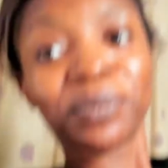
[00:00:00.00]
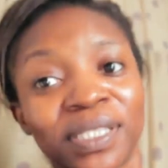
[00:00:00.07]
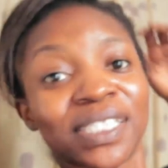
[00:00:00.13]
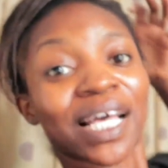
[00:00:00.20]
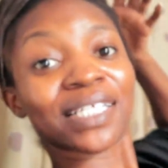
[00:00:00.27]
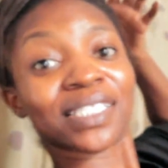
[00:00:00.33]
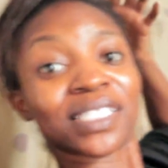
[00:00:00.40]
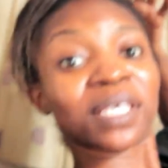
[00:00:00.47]
she's
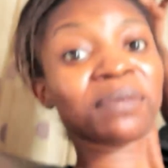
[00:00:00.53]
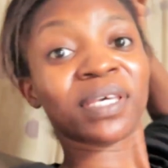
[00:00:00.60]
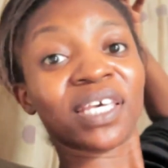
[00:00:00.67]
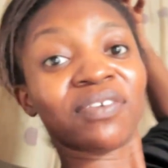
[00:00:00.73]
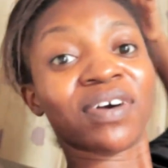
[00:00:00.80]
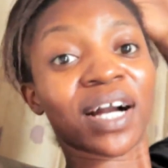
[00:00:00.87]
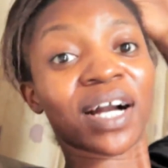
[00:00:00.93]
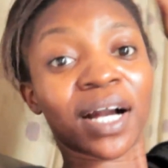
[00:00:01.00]
asking me
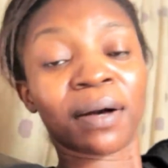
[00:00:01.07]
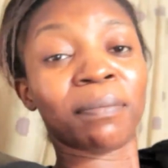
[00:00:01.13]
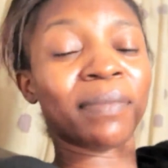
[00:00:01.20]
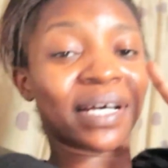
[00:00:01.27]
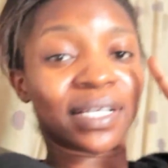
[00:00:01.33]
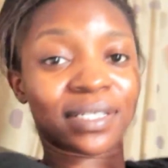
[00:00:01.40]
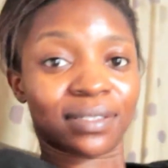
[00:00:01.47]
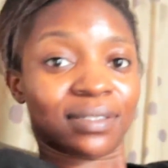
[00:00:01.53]
if a
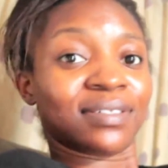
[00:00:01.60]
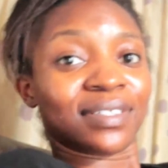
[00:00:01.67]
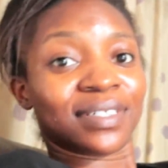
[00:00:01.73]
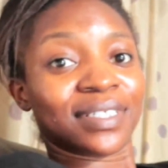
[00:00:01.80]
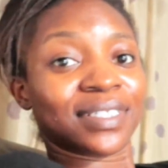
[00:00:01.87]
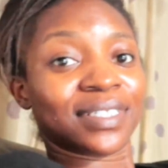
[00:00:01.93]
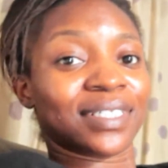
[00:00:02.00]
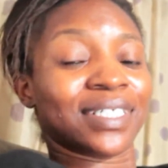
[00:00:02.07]
cabman
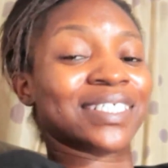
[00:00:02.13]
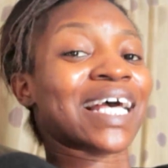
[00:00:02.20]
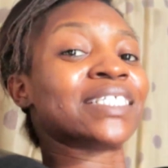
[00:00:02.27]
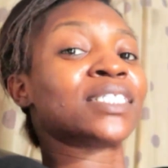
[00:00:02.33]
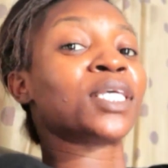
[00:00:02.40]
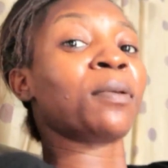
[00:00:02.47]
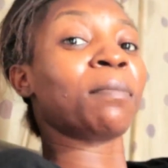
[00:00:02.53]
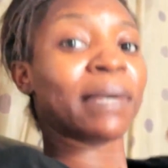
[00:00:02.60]
is
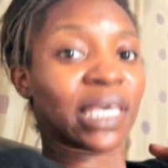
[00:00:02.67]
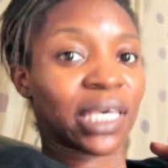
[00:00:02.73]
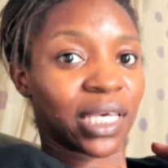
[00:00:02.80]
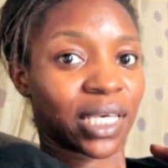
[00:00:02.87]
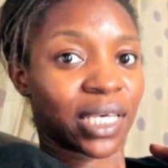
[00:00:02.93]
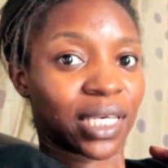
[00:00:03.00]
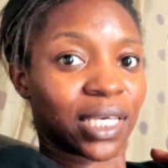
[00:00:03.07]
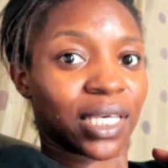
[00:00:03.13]
asking me
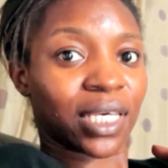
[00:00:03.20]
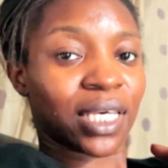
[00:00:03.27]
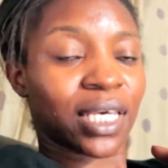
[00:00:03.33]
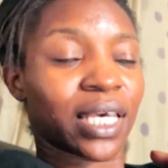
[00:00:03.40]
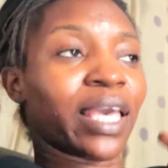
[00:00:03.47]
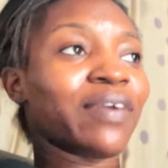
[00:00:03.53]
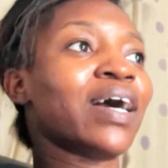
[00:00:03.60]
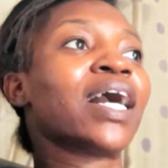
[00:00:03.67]

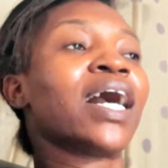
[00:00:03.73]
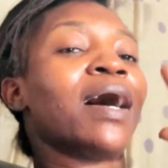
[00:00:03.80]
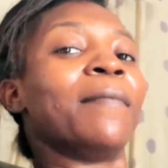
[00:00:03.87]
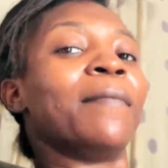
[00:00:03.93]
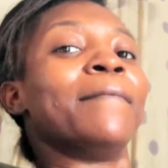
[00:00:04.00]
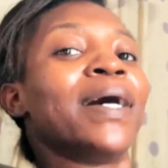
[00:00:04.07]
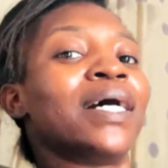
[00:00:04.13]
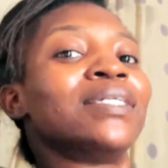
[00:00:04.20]
if a
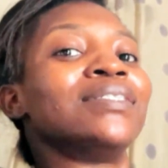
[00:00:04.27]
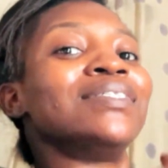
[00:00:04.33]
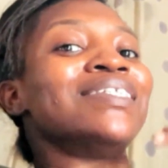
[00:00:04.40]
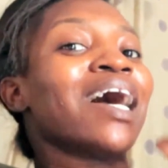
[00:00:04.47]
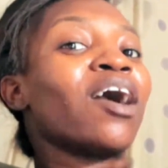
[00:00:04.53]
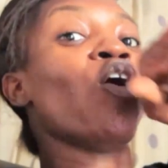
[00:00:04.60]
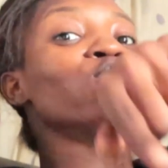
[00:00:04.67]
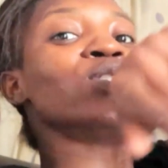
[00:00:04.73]
cabman
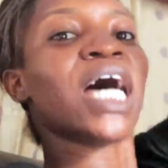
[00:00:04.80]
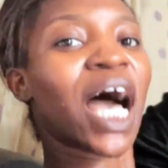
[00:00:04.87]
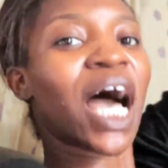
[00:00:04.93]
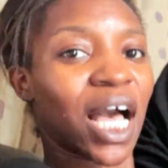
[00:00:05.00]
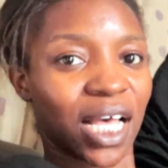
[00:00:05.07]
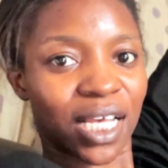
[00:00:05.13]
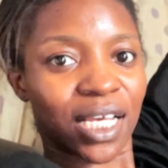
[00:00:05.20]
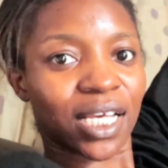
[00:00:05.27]
that called
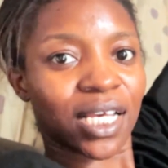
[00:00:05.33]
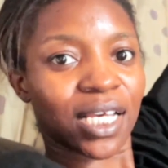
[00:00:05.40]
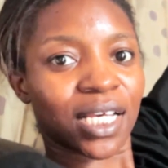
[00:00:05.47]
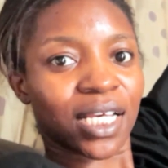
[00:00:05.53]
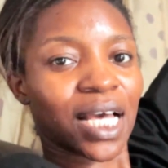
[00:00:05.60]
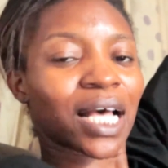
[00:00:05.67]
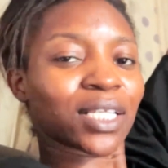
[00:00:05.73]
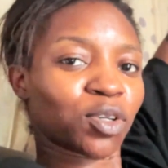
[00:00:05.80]
her
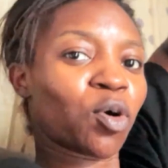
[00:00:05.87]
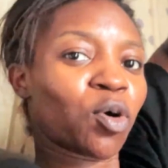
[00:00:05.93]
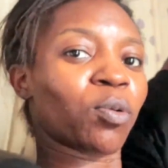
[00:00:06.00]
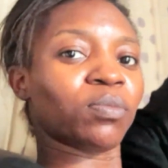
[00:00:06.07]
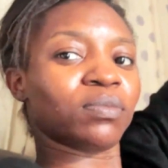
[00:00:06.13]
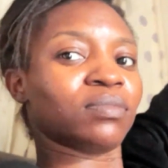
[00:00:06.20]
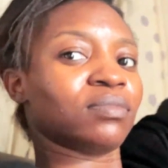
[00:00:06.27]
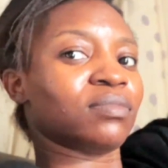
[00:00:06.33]
has come.
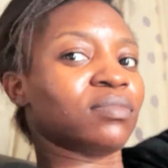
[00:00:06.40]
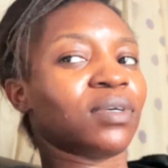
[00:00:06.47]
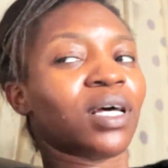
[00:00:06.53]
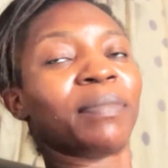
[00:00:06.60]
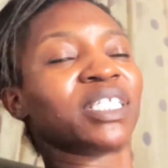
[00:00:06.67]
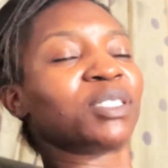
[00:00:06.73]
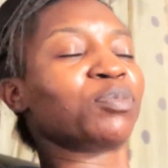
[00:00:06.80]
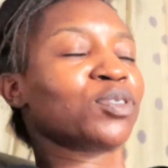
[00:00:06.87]
How
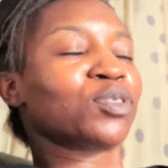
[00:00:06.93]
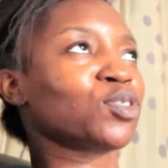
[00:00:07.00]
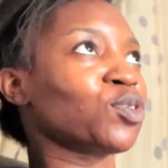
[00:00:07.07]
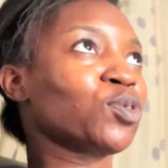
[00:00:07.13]
am I supposed to